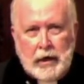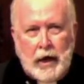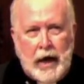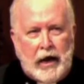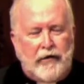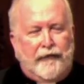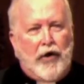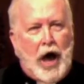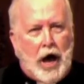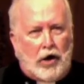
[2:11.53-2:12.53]
And it
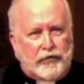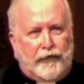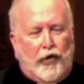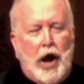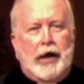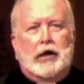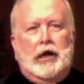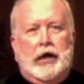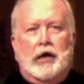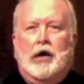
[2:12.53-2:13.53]
felt,
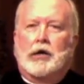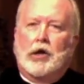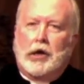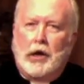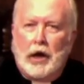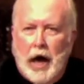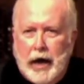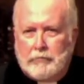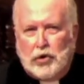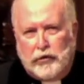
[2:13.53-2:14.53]
frankly, a little
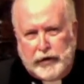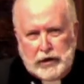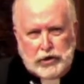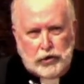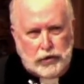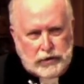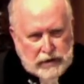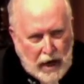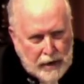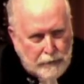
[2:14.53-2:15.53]
like moving to
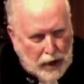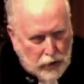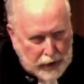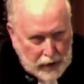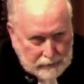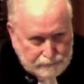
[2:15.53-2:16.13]
Siberia.